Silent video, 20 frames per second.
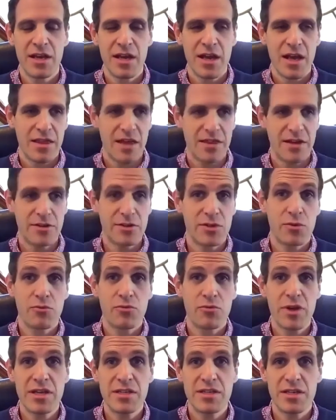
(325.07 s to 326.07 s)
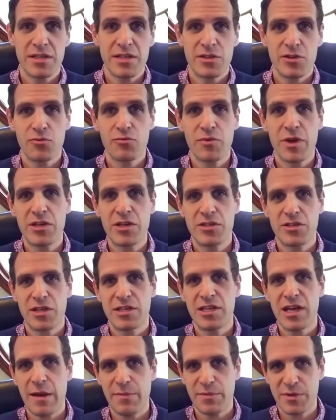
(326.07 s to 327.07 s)
that there's a reason to reach the
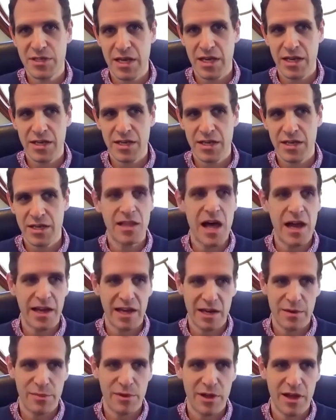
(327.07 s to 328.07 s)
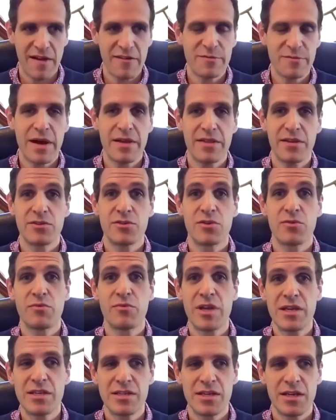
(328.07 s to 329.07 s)
top 6 to lock in a playoff spot. There's a
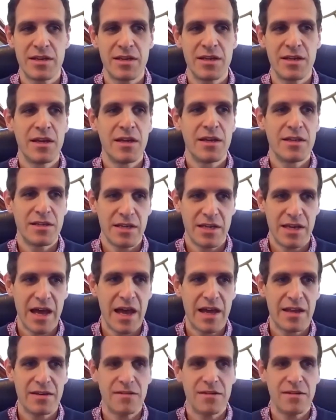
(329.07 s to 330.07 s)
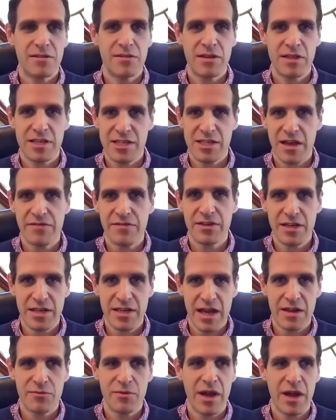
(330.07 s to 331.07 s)
reason to get to the 7 to
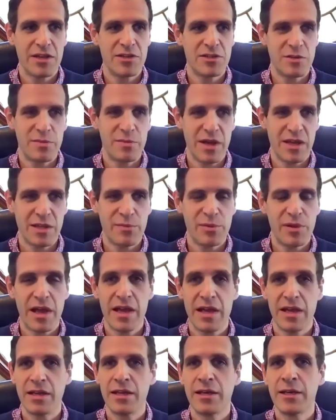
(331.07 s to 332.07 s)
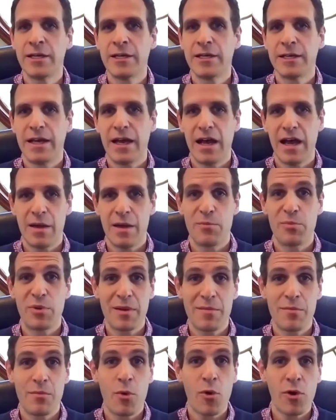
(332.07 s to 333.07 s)
10 range to be in the play-in and
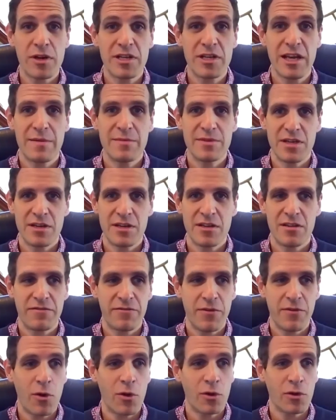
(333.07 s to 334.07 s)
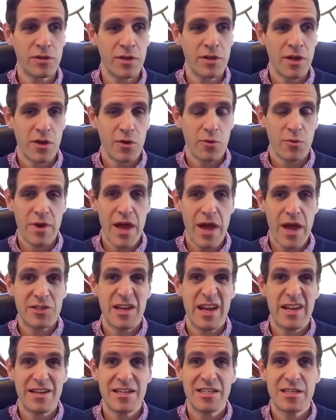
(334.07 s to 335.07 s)
bring more teams into the fold. We
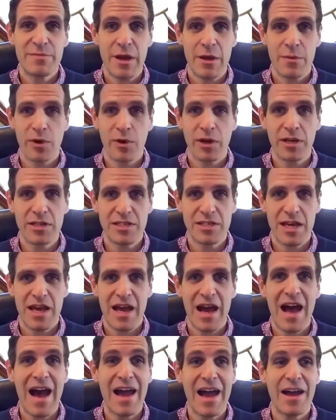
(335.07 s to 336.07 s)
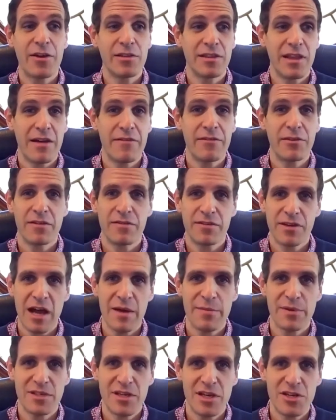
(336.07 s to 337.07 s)
actually anticipate we're going to see a higher level of
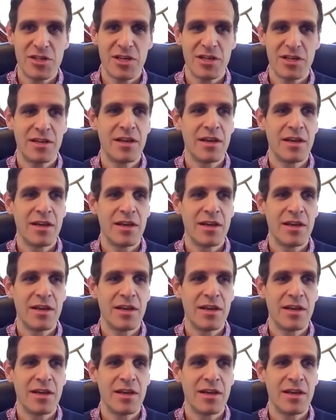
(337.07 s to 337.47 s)
competition